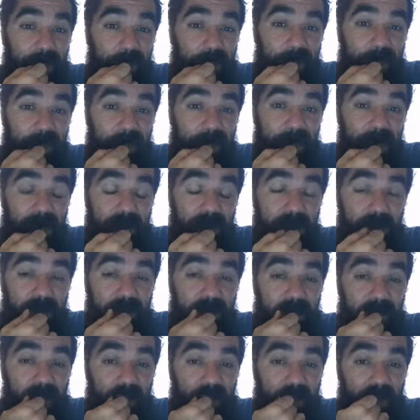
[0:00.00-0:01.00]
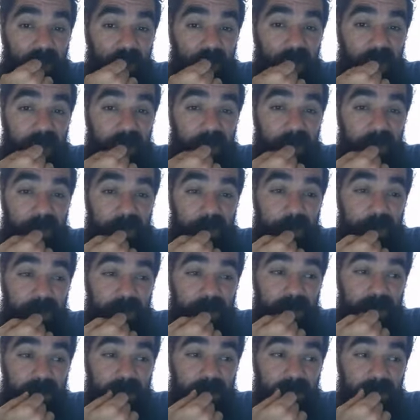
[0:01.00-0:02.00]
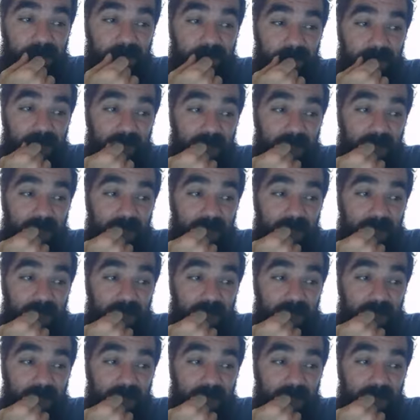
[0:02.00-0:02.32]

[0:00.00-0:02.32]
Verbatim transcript: up muscle, blind spots,